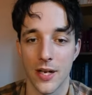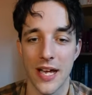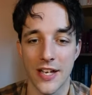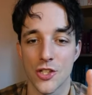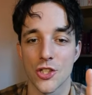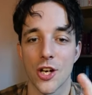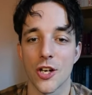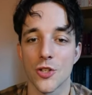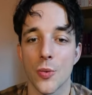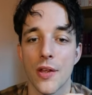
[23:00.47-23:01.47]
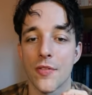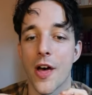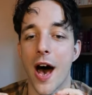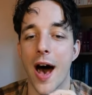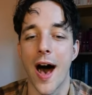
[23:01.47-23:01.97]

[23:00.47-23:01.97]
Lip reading: It starts with the